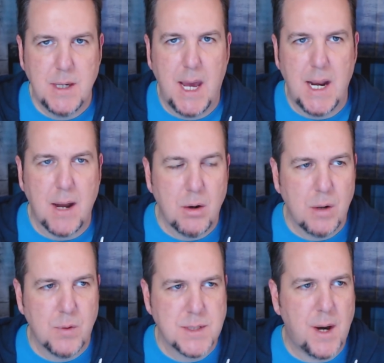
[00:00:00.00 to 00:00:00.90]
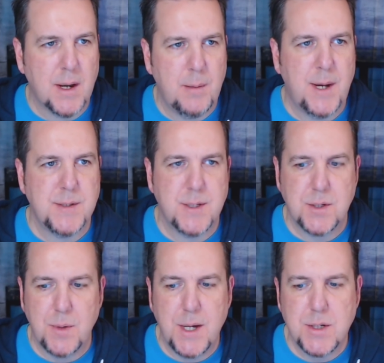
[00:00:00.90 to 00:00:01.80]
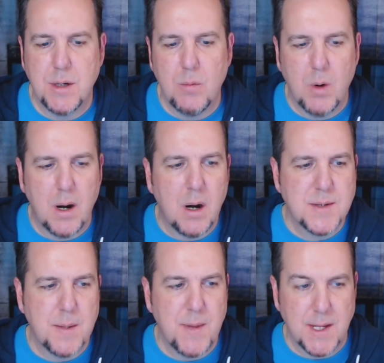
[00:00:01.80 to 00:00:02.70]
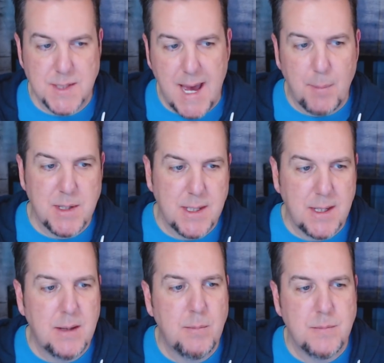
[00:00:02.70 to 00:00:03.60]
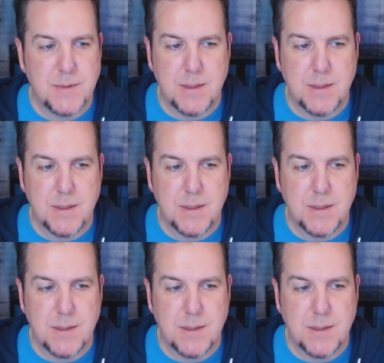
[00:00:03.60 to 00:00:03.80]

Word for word: And I don't know if we're talking about a situation where something has happened to him,